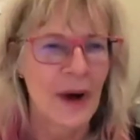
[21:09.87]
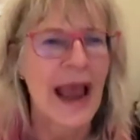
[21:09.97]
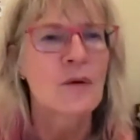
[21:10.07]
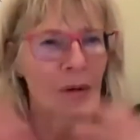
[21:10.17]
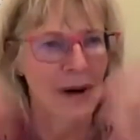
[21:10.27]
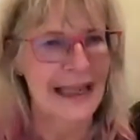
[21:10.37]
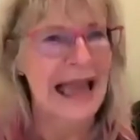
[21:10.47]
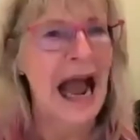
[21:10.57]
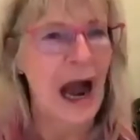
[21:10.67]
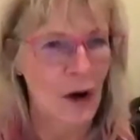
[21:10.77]
and we're a
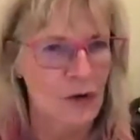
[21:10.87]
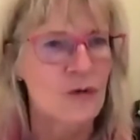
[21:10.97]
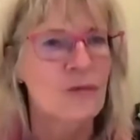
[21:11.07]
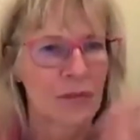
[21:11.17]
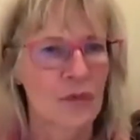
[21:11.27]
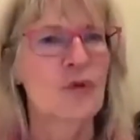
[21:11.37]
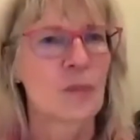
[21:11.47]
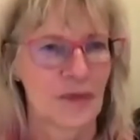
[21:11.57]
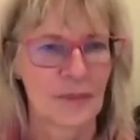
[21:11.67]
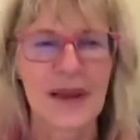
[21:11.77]
loud
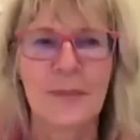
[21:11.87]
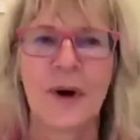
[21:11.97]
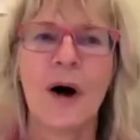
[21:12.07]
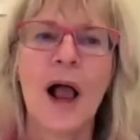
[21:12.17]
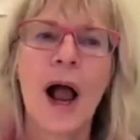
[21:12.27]
group of people.